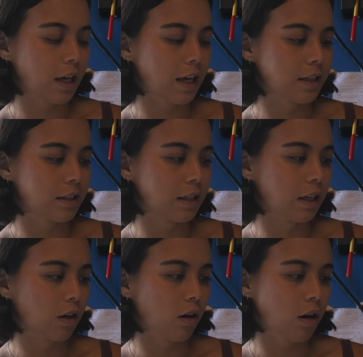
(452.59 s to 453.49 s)
the
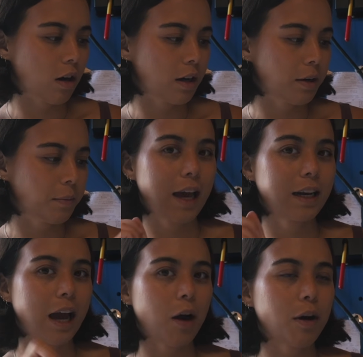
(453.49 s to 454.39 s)
AC on,
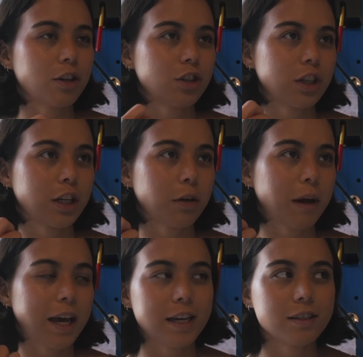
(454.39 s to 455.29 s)
and now I should hear
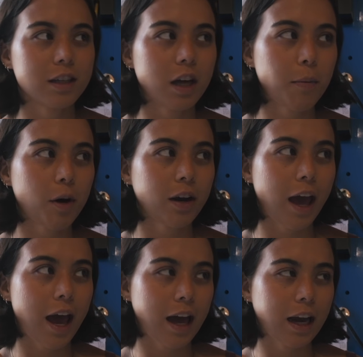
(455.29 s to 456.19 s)
my AC come on
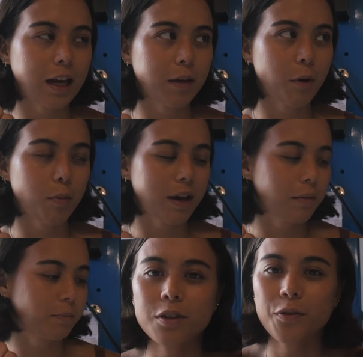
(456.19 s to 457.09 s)
at any
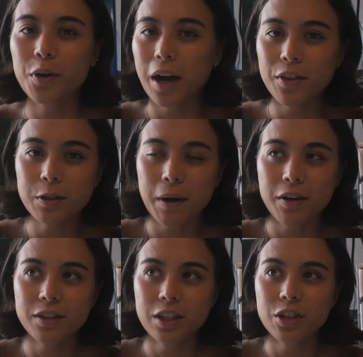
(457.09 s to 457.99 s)
moment. So if you had this
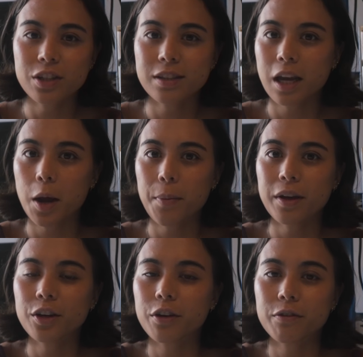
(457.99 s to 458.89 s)
power station set up
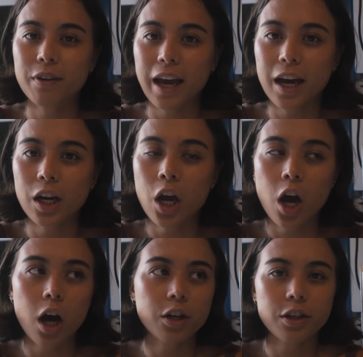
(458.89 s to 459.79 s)
in your van
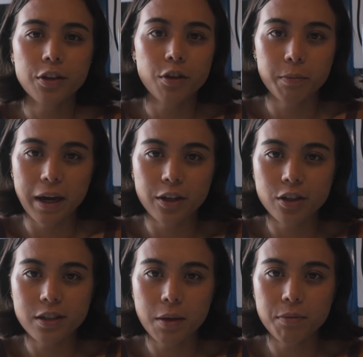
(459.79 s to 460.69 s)
underneath your bed
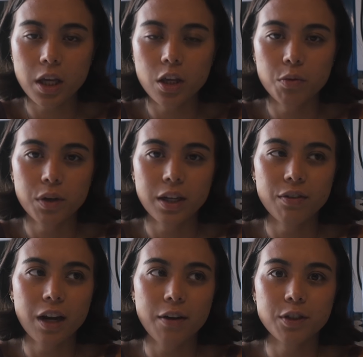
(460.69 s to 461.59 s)
or something, you wouldn't
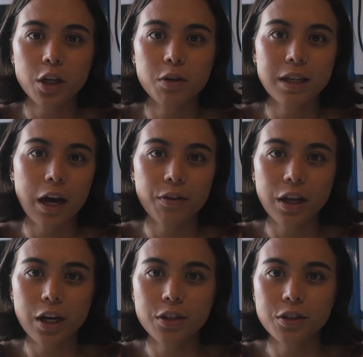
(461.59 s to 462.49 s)
even have to go down there